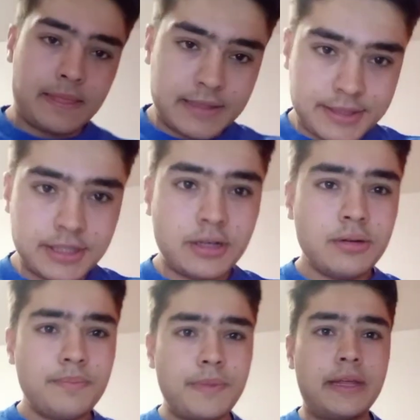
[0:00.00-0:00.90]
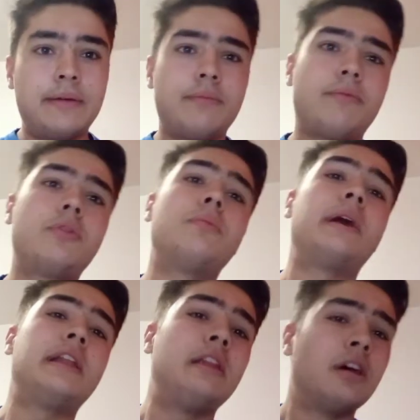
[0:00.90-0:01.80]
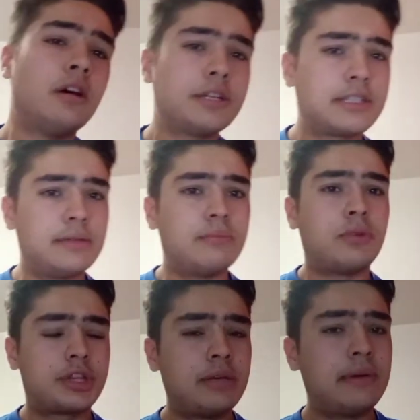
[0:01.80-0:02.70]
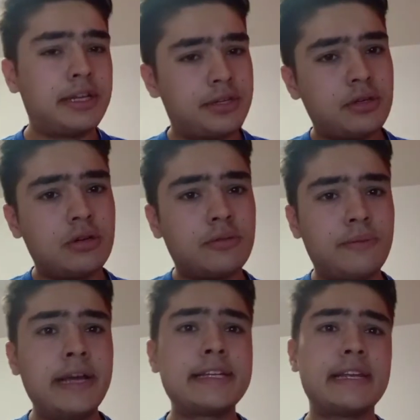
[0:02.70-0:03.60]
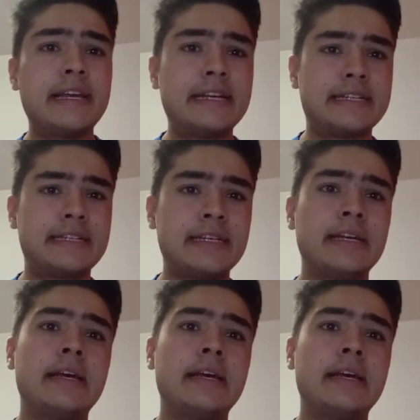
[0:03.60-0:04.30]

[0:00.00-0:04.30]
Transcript: So for my last motivational phase is